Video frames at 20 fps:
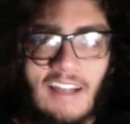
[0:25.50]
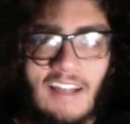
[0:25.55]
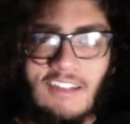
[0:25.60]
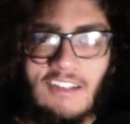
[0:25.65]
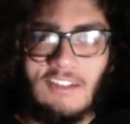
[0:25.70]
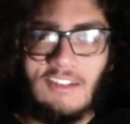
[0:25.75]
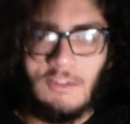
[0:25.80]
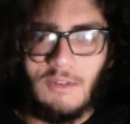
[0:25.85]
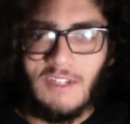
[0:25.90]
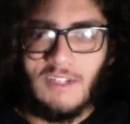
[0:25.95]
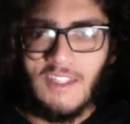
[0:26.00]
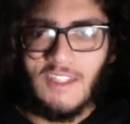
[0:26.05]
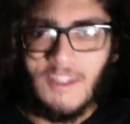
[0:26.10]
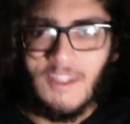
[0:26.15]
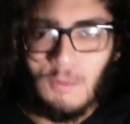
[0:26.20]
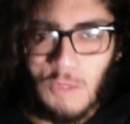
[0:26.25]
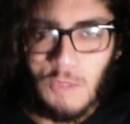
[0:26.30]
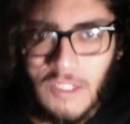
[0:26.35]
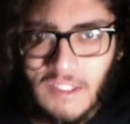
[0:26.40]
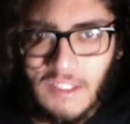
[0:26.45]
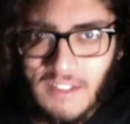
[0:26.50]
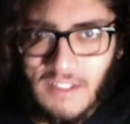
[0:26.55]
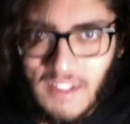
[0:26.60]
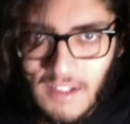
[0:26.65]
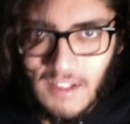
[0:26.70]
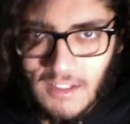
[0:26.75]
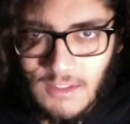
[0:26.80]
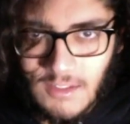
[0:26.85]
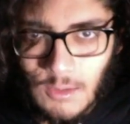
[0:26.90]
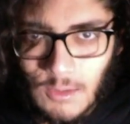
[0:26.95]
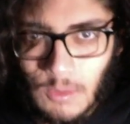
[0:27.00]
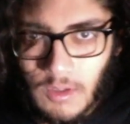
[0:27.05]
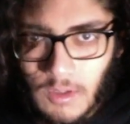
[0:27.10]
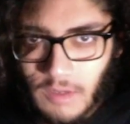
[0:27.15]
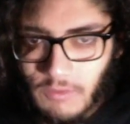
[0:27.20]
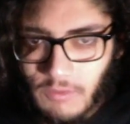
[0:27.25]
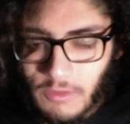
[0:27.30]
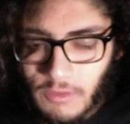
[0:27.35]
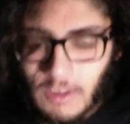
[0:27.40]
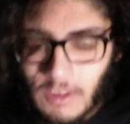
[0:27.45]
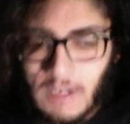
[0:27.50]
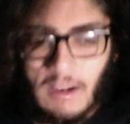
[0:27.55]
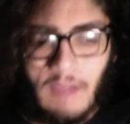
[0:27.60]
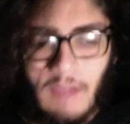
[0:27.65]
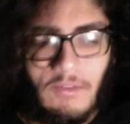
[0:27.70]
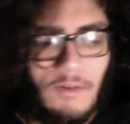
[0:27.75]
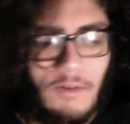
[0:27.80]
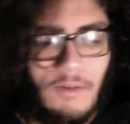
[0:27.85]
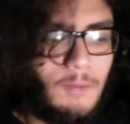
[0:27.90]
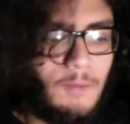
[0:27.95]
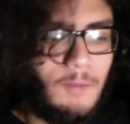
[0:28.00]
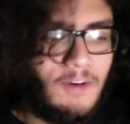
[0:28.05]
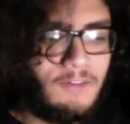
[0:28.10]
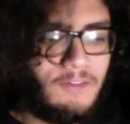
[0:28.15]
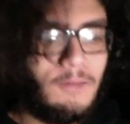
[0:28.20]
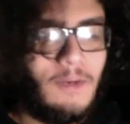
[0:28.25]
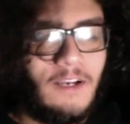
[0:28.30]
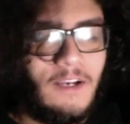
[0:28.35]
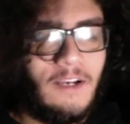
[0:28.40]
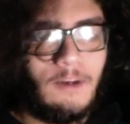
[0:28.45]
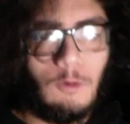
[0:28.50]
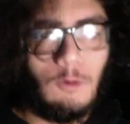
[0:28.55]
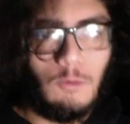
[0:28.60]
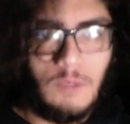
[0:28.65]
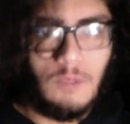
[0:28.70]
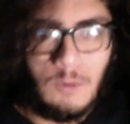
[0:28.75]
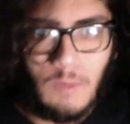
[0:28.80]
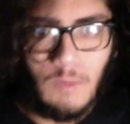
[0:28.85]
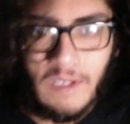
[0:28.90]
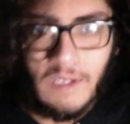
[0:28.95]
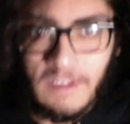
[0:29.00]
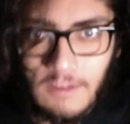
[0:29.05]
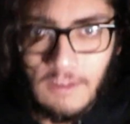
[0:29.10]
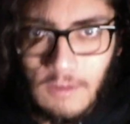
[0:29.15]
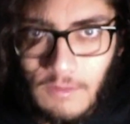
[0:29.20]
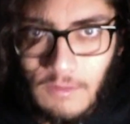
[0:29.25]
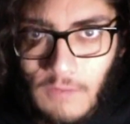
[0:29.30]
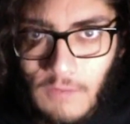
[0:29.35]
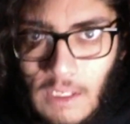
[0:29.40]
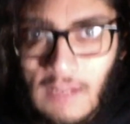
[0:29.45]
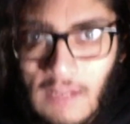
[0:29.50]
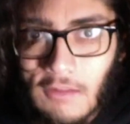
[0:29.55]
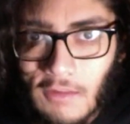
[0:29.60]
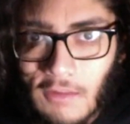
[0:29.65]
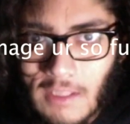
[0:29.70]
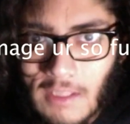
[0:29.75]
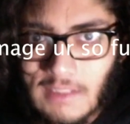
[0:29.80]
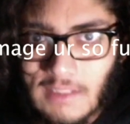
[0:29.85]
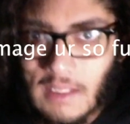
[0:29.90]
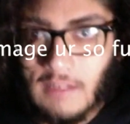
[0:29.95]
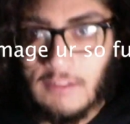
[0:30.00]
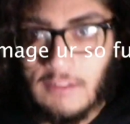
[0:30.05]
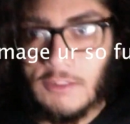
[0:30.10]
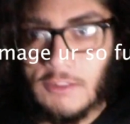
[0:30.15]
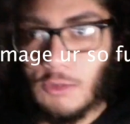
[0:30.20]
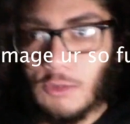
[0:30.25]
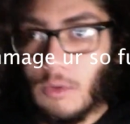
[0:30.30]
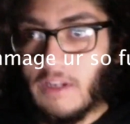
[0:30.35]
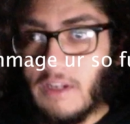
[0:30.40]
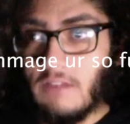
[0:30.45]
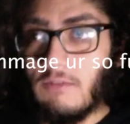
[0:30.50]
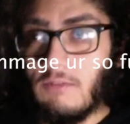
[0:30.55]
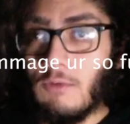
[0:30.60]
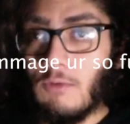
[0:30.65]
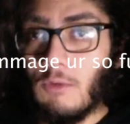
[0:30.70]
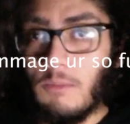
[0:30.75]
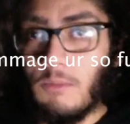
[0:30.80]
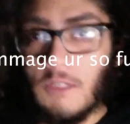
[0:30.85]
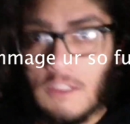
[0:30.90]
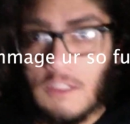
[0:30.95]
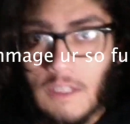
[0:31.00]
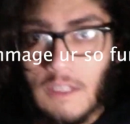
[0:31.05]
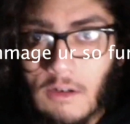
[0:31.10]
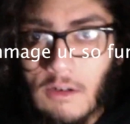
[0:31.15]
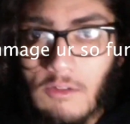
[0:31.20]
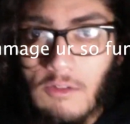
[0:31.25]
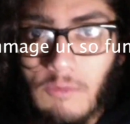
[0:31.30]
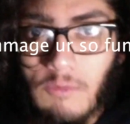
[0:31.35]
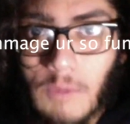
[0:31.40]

least one of them said yeah. So if you look at it from a mathematical perspective, that's at least 24% of